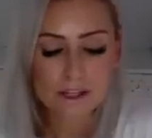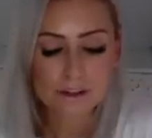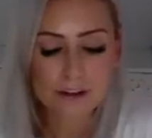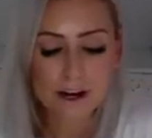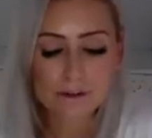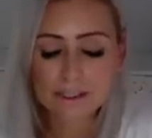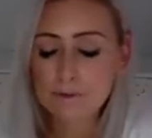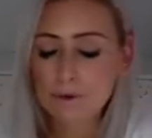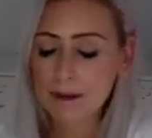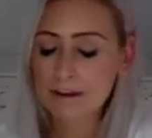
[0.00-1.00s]
you know, I really
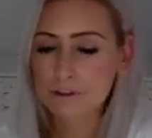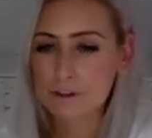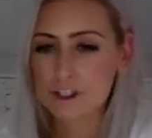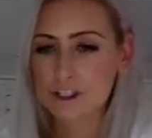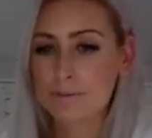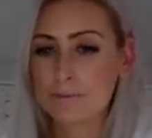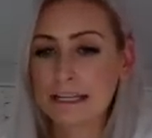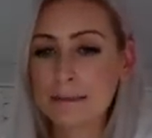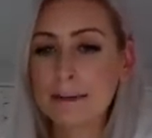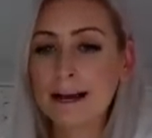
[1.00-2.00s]
want my future to
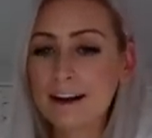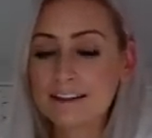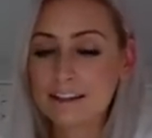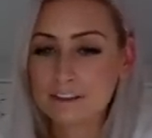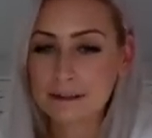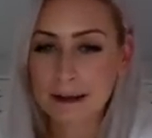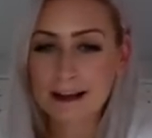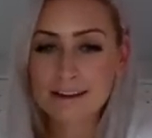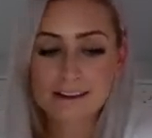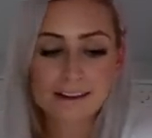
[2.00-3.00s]
be about giving
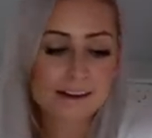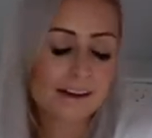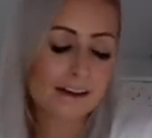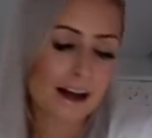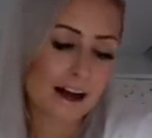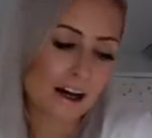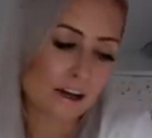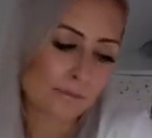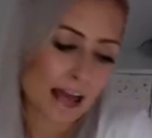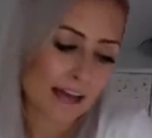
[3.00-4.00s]
back
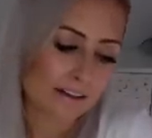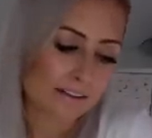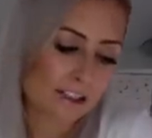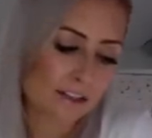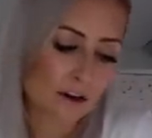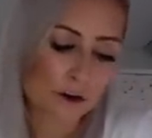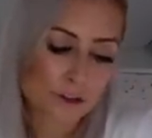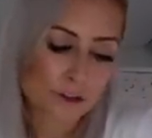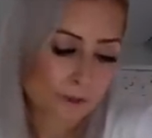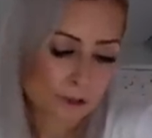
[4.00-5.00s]
and
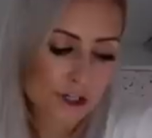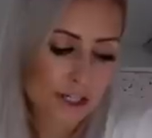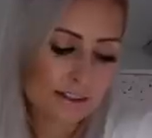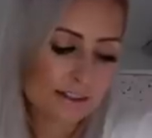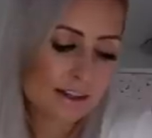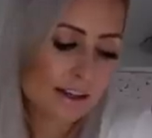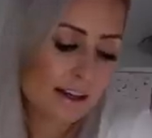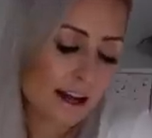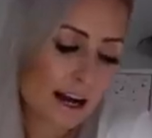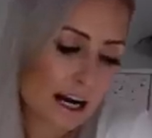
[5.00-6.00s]
contribution.
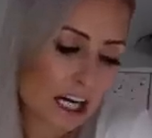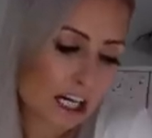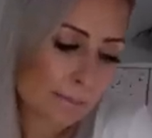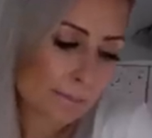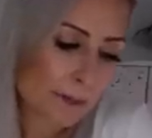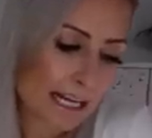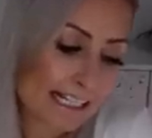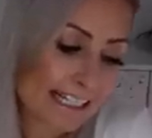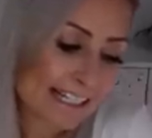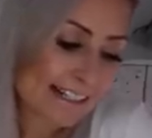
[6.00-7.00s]
I
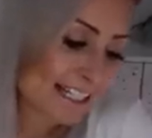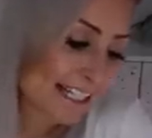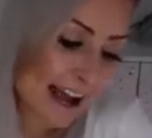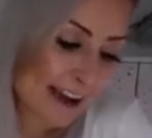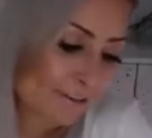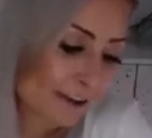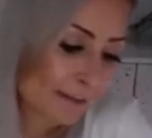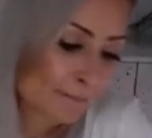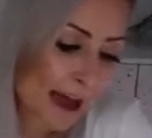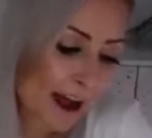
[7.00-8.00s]
stand for
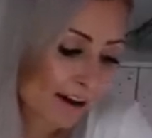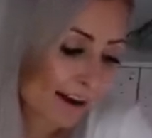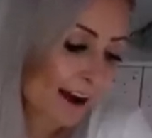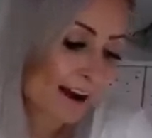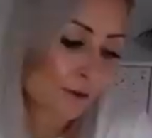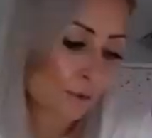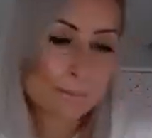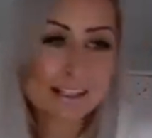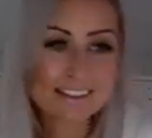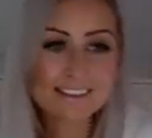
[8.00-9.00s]
empowering other
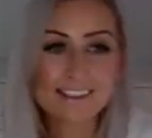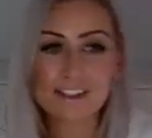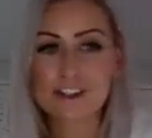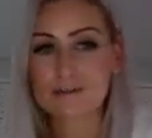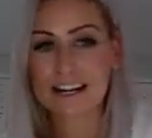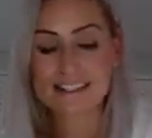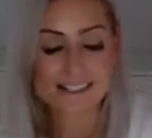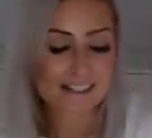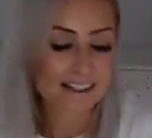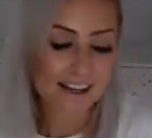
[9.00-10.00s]
women to raise
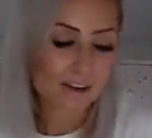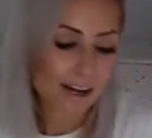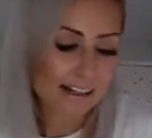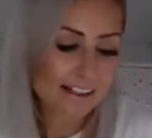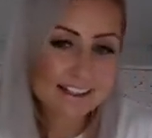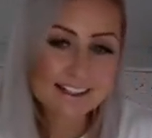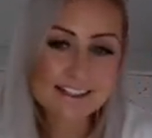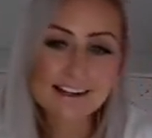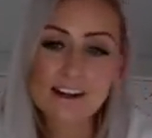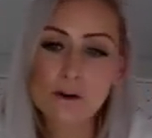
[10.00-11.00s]
into their greatness.
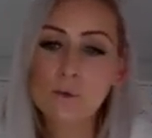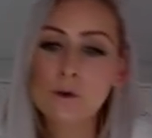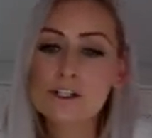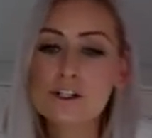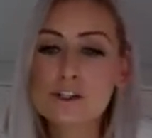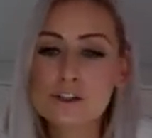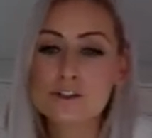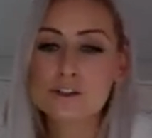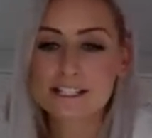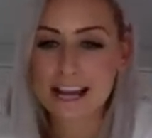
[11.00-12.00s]
What do you
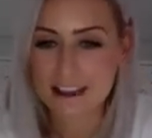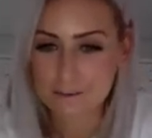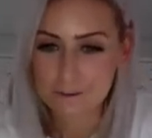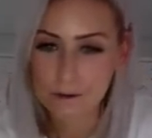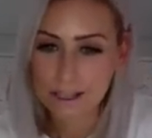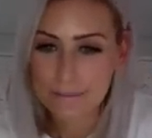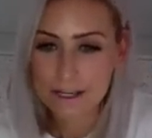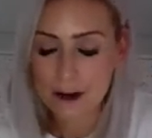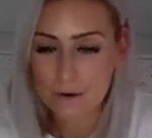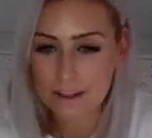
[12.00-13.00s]
stand for? Let me
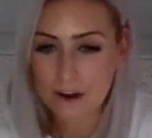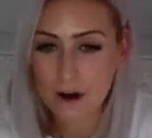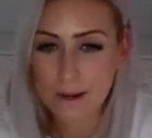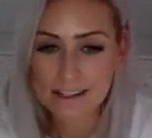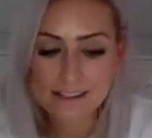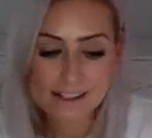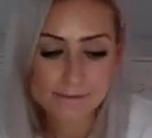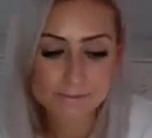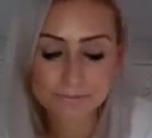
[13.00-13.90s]
know in the comments.